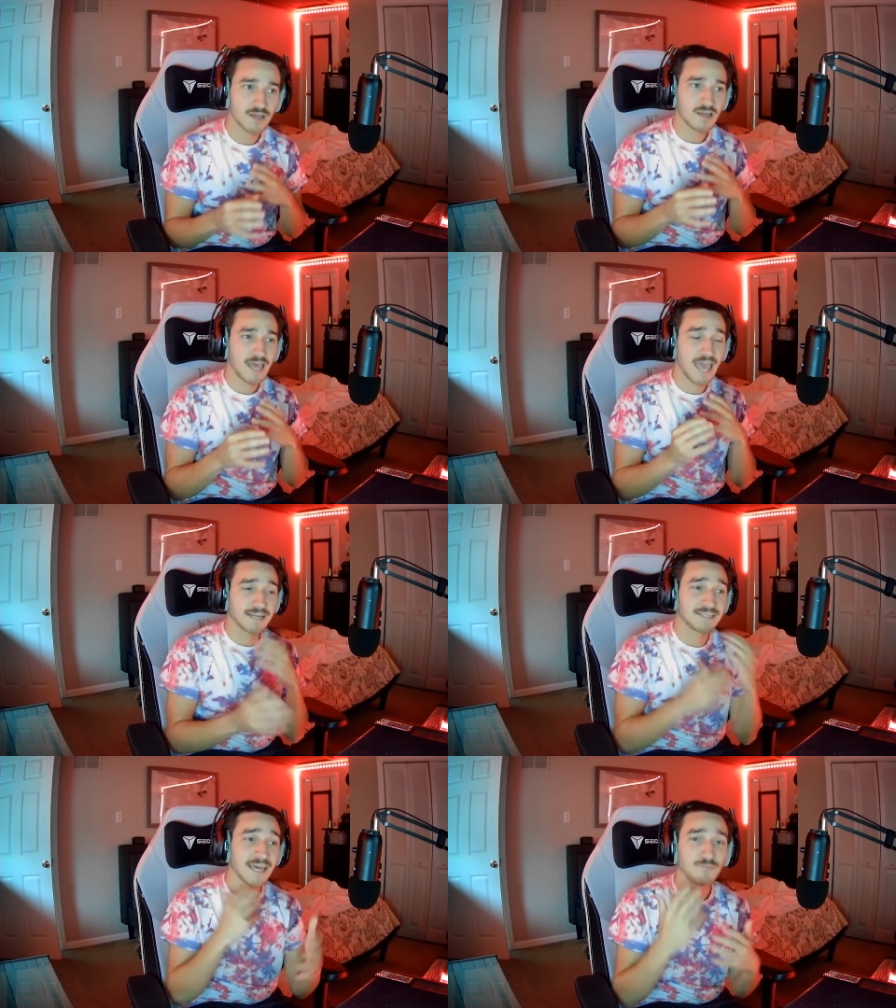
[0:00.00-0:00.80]

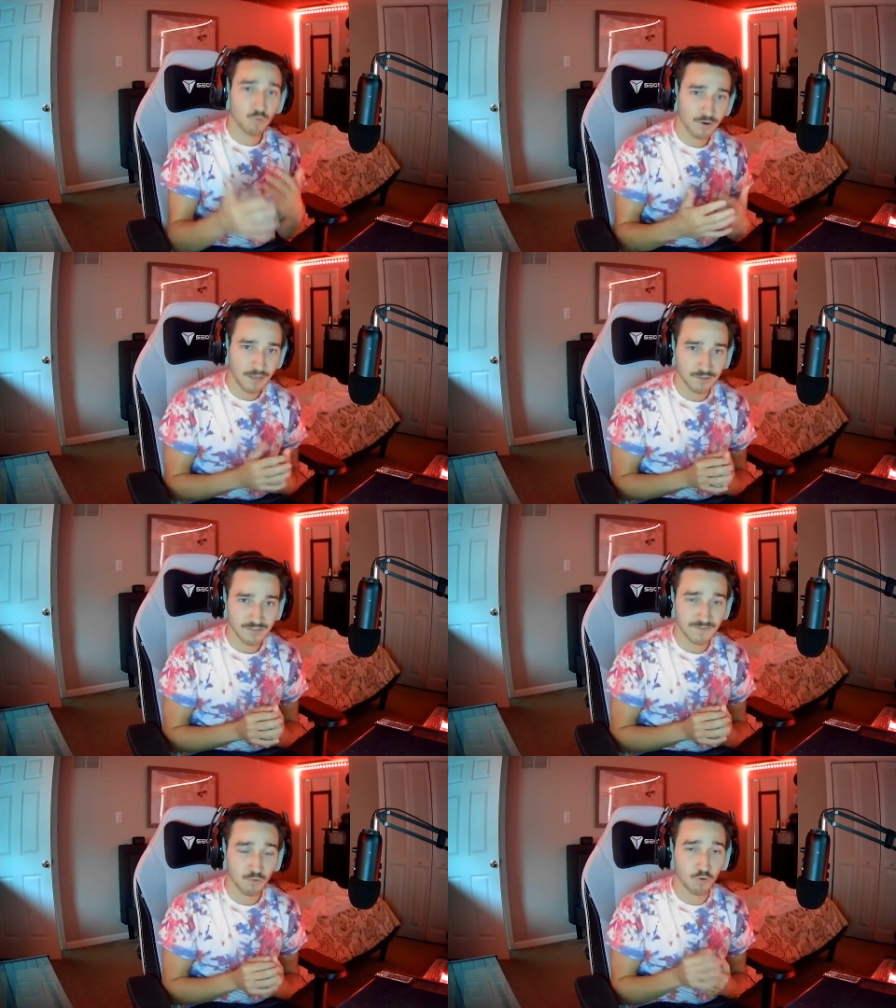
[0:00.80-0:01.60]
and get more kills out
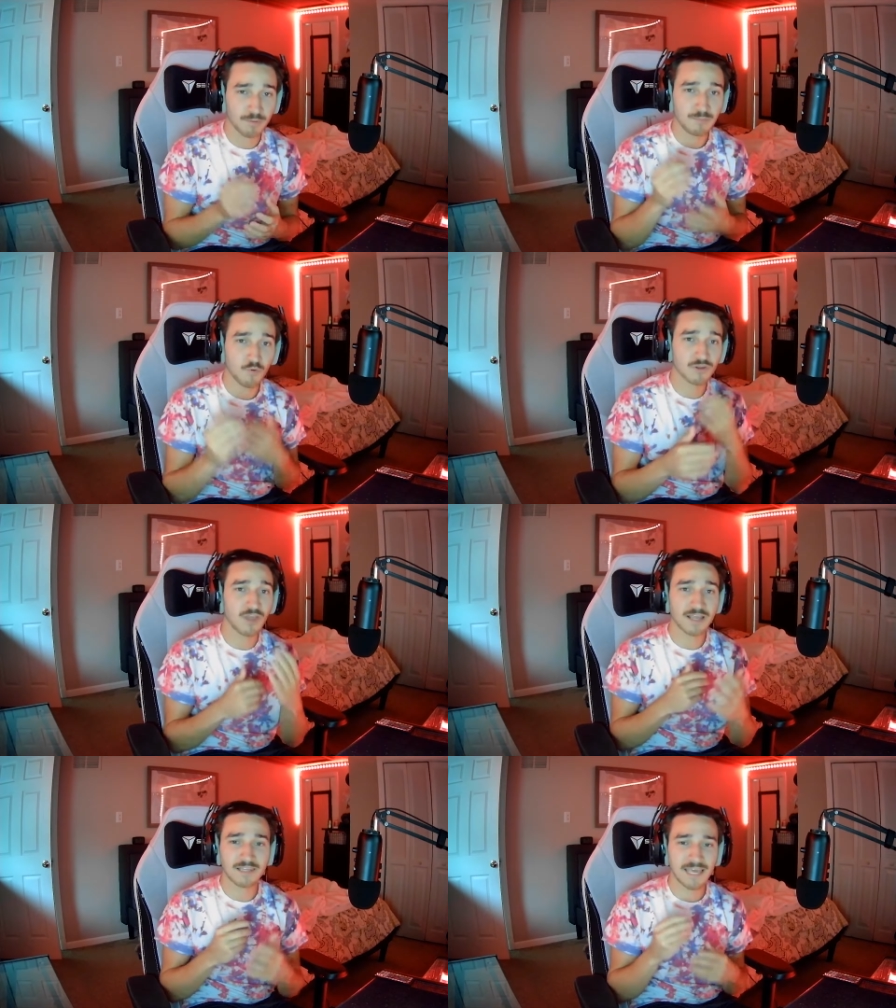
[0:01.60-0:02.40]
of it, or be more
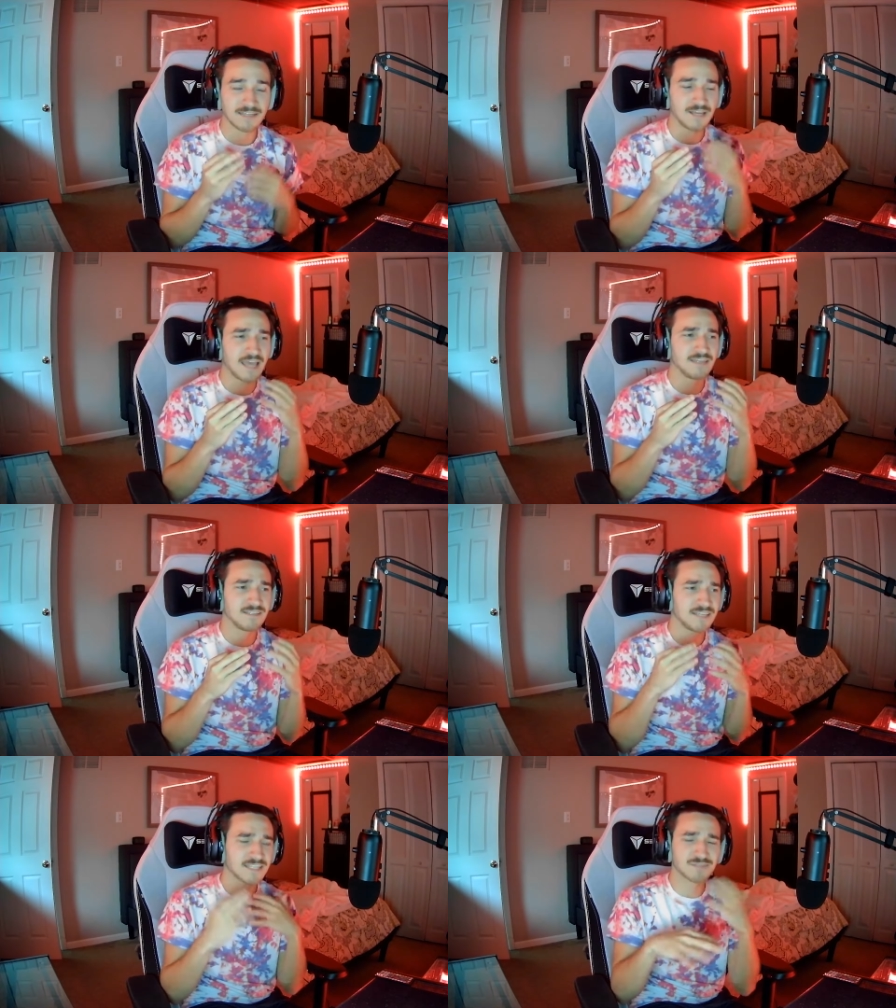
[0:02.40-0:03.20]
likely and
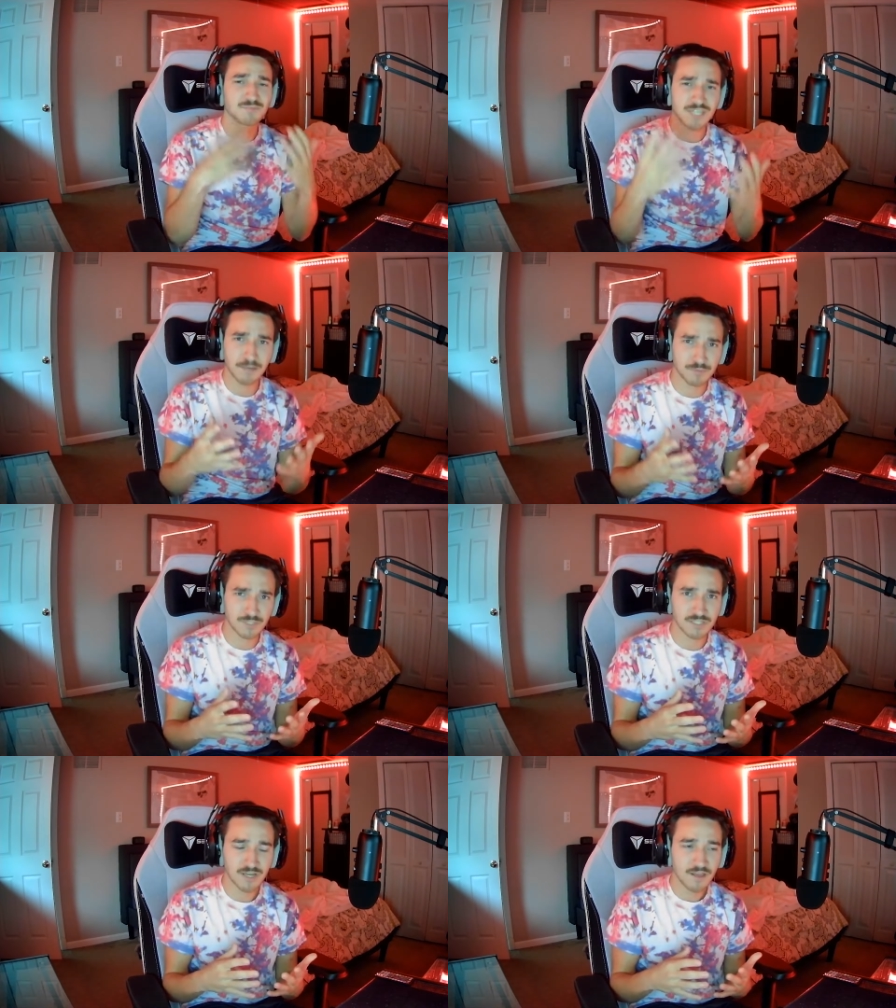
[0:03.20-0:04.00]
get some
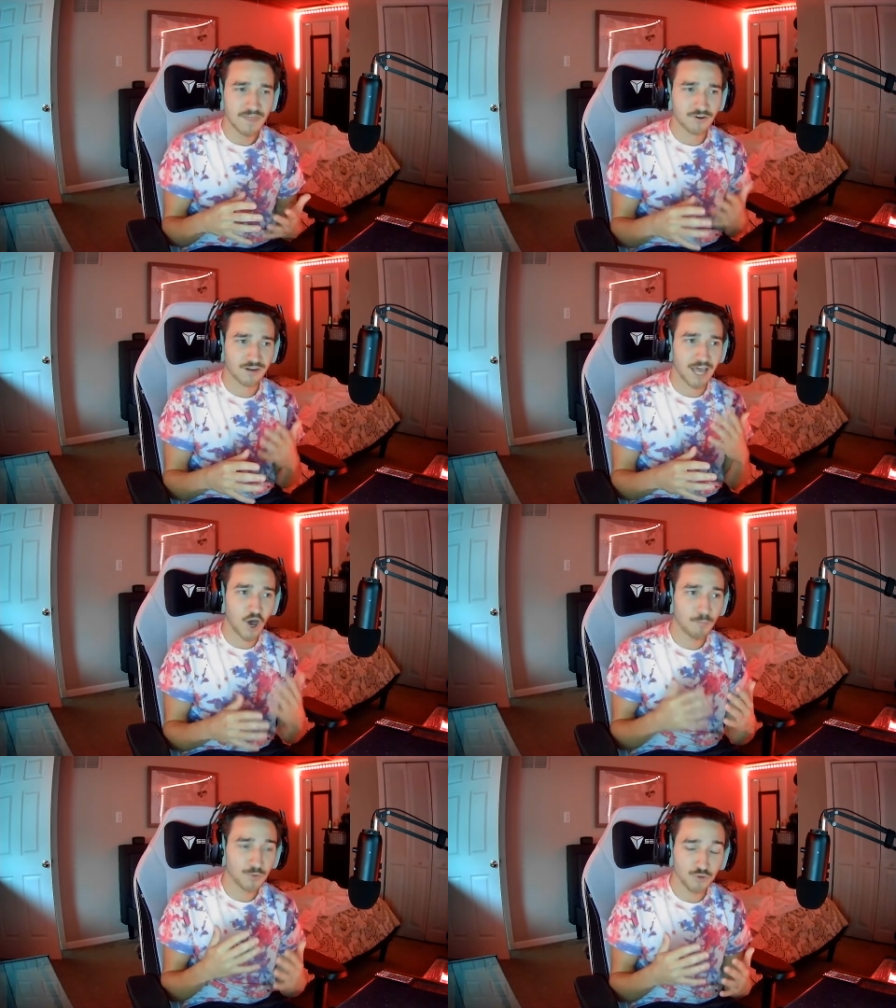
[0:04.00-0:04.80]
tips that are going to
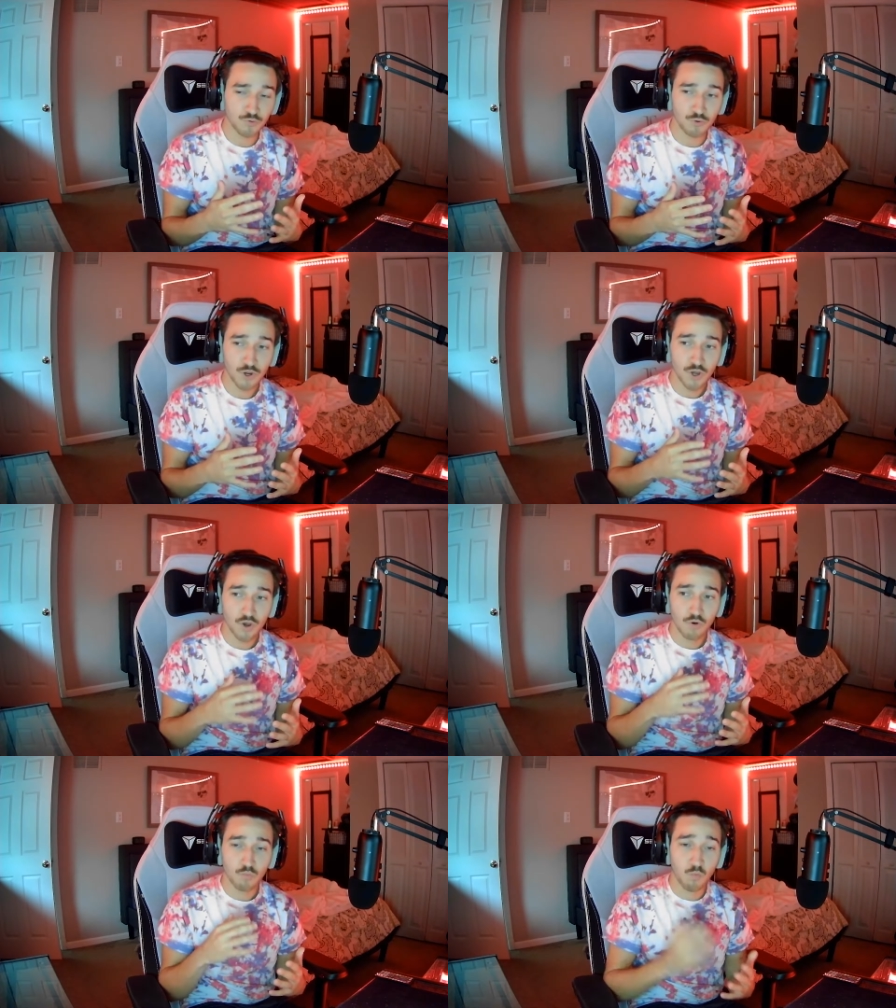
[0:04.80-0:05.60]
help you
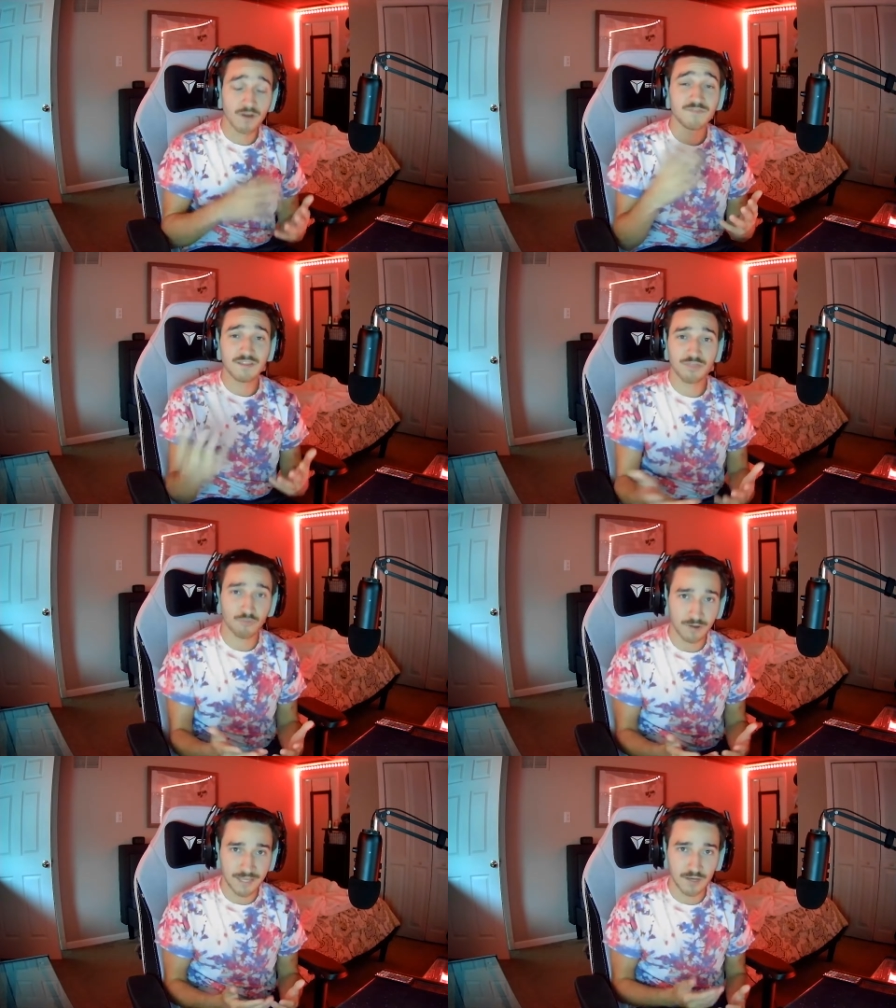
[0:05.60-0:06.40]

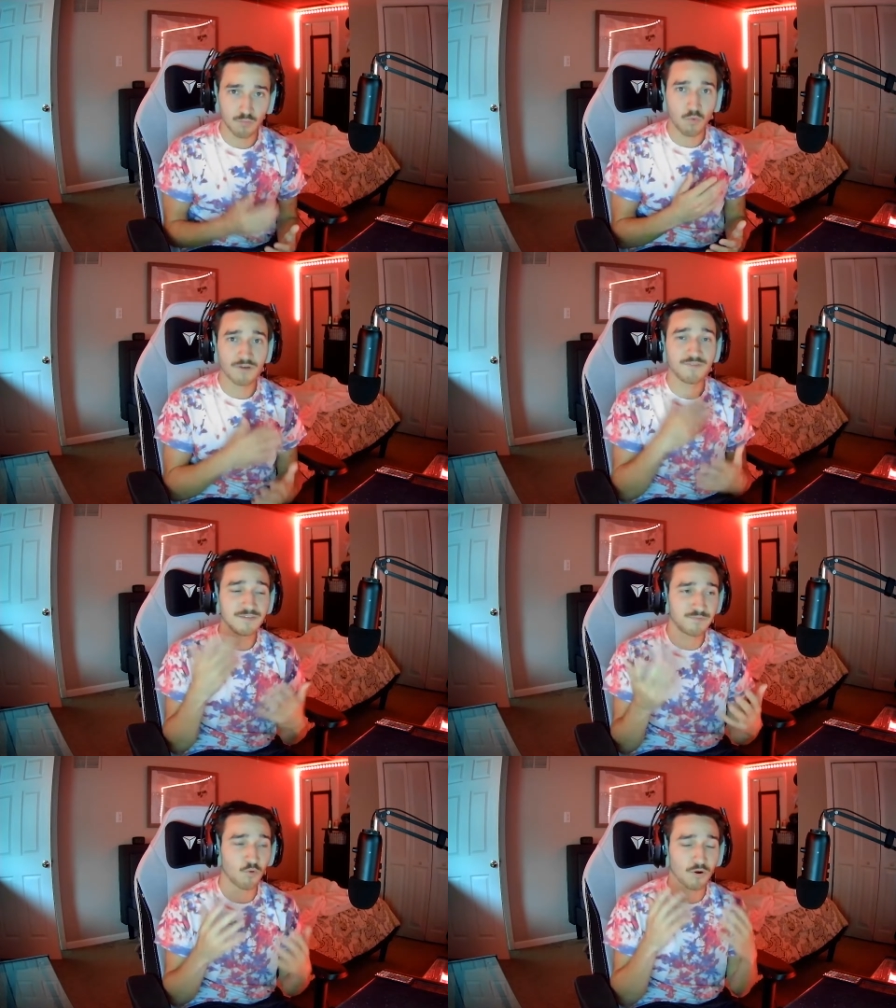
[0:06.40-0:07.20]
1v3,
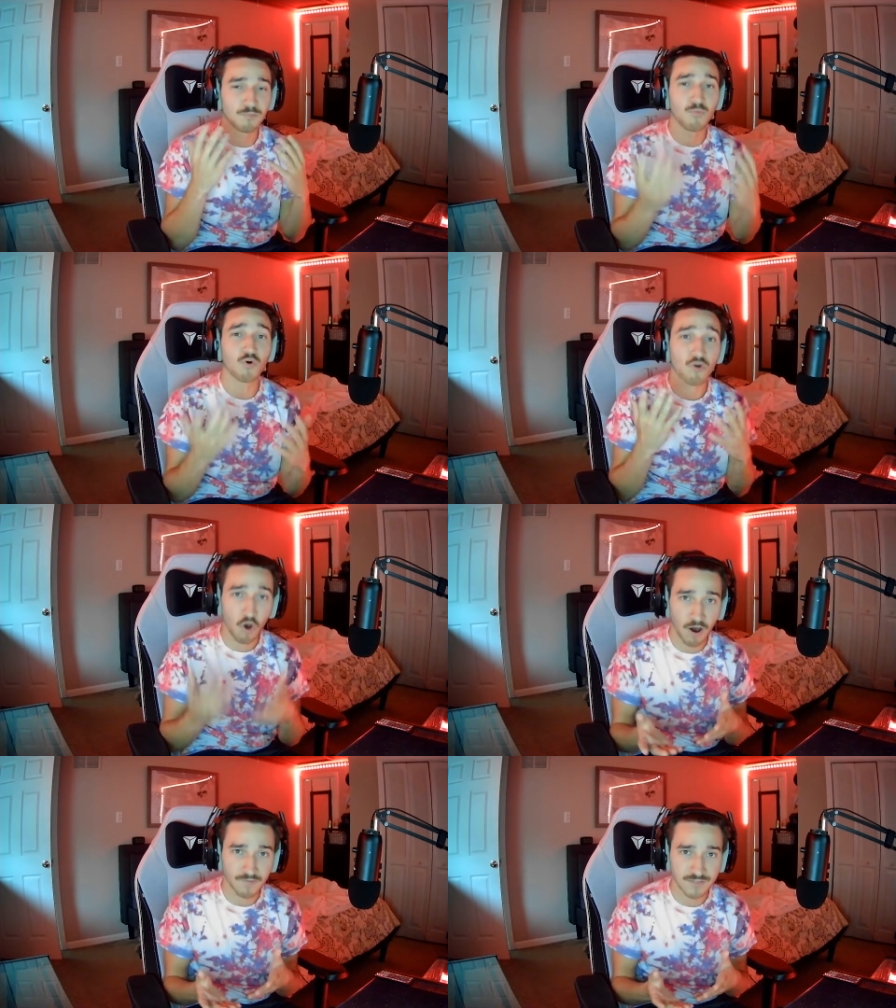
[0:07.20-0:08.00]
1v4 more
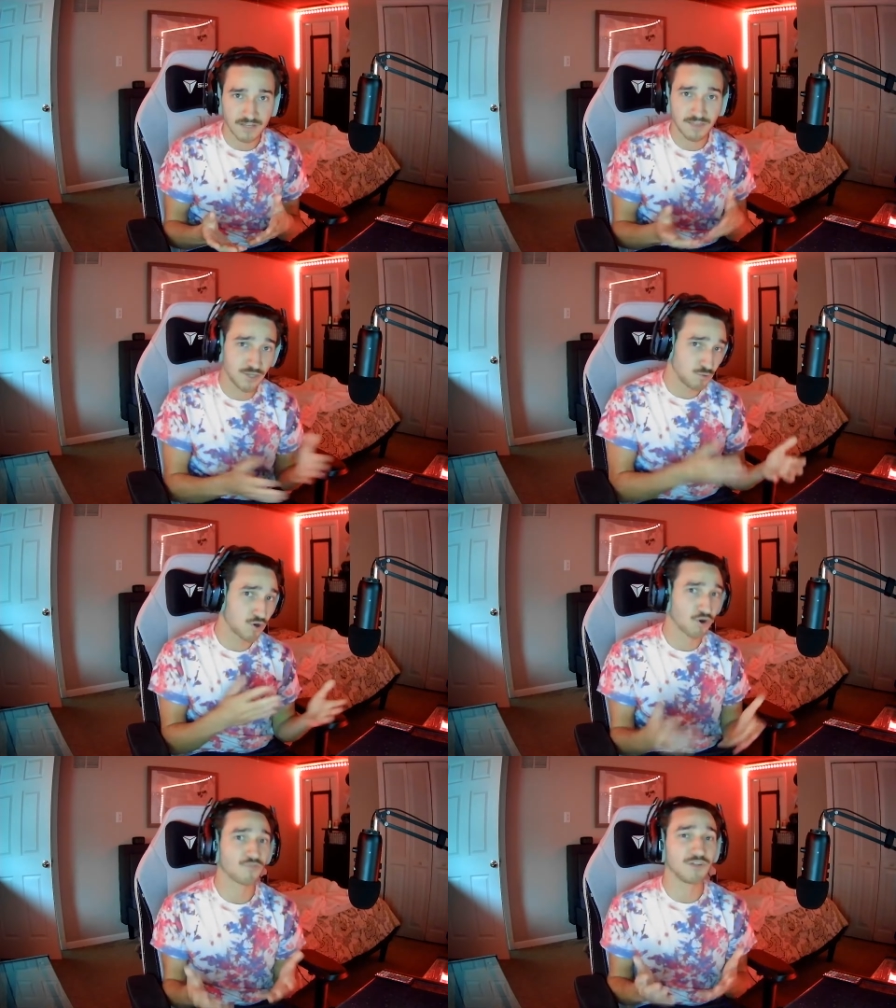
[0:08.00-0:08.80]
often than you
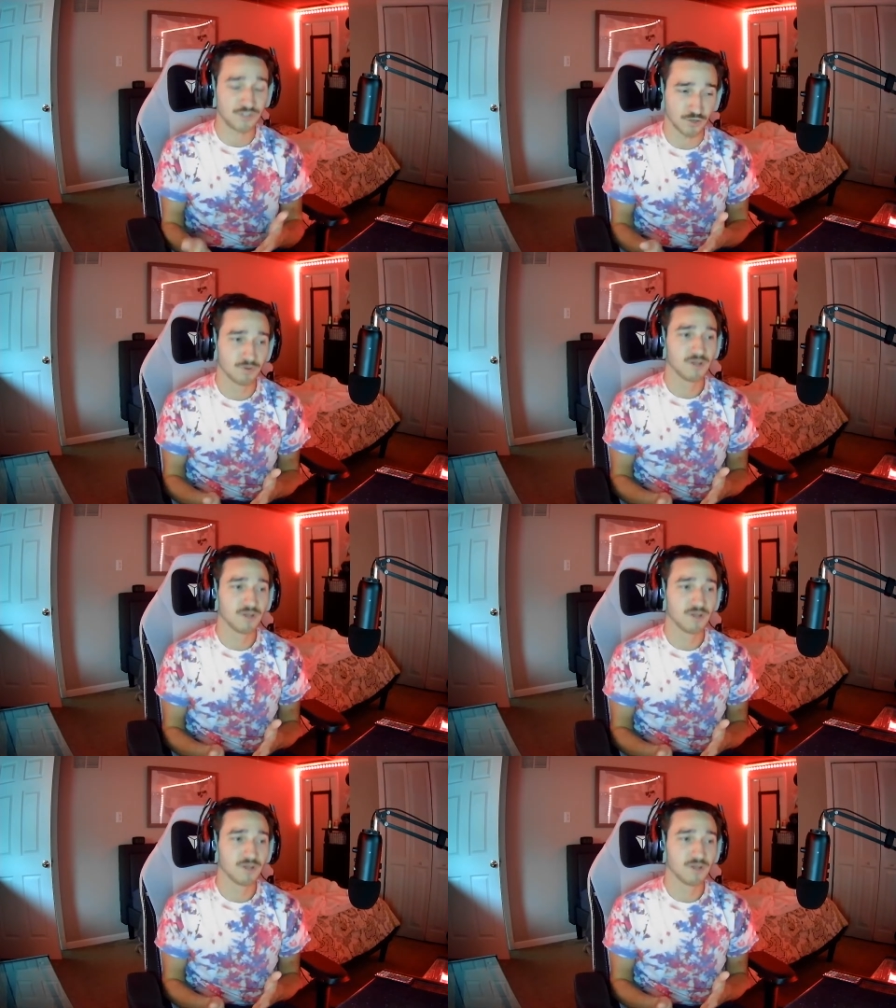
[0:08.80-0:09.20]
currently do.